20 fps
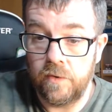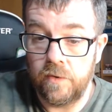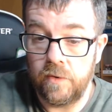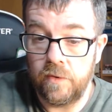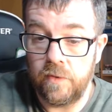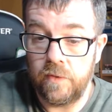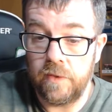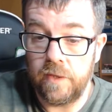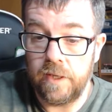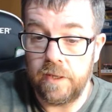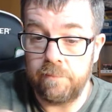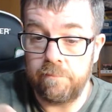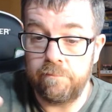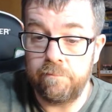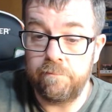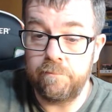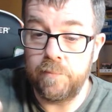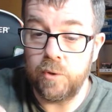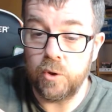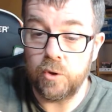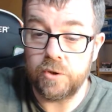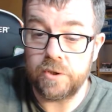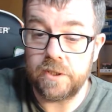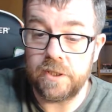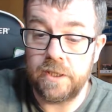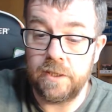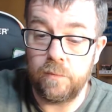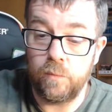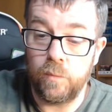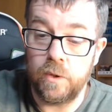there, but
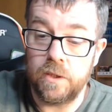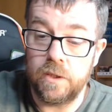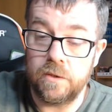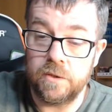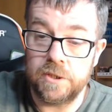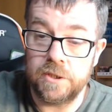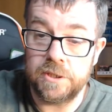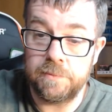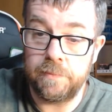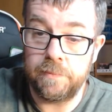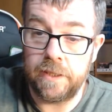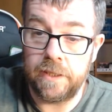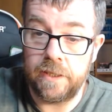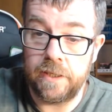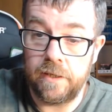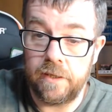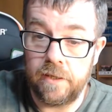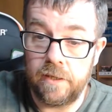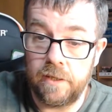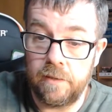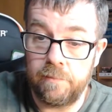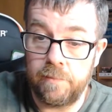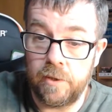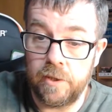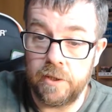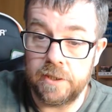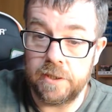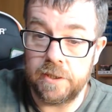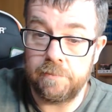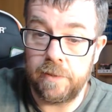it will spin upon its
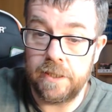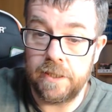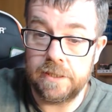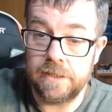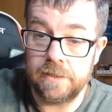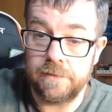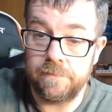base,